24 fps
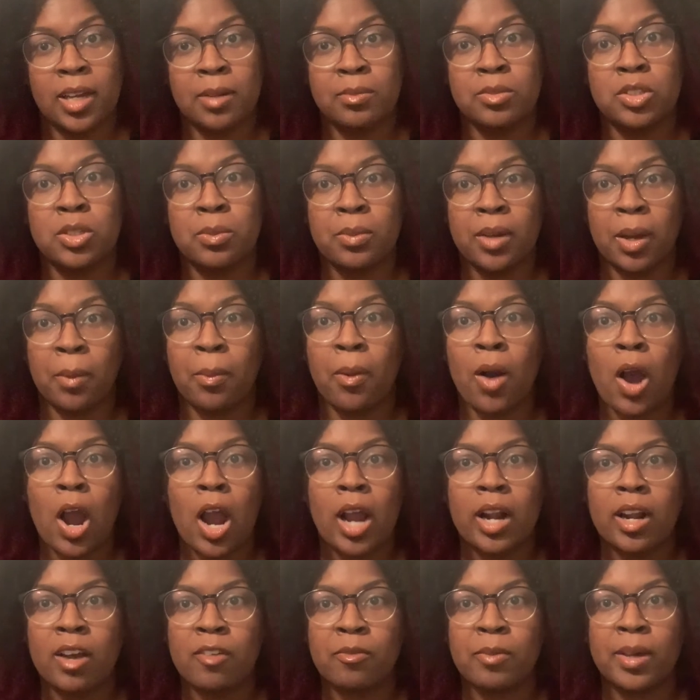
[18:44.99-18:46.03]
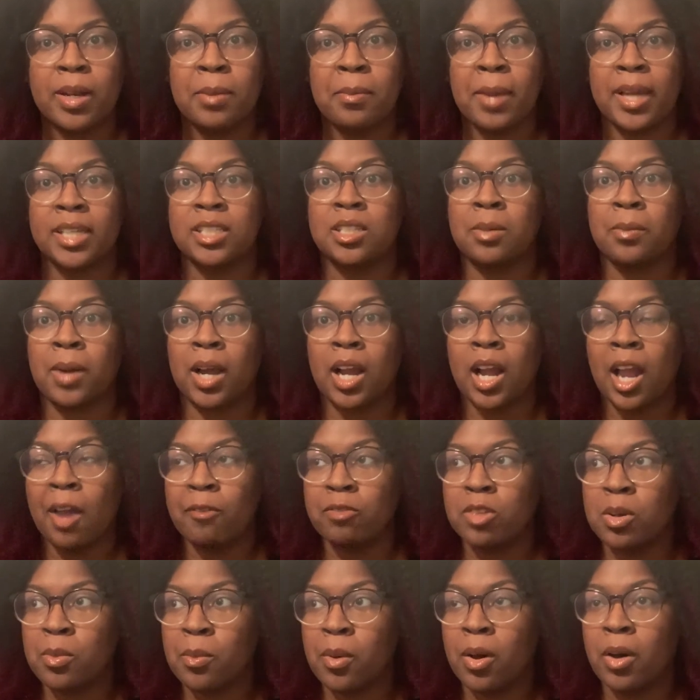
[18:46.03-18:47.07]
him to be a part of, but it makes him
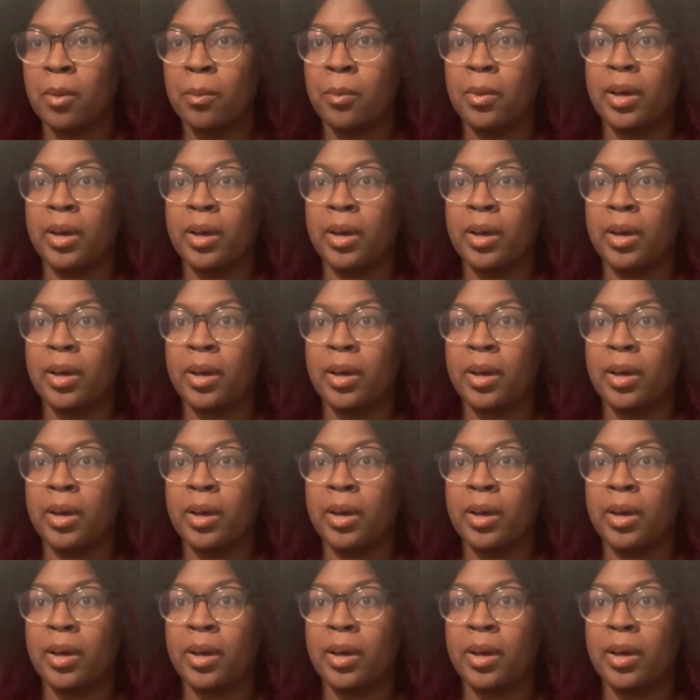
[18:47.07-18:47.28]
uncomfortable.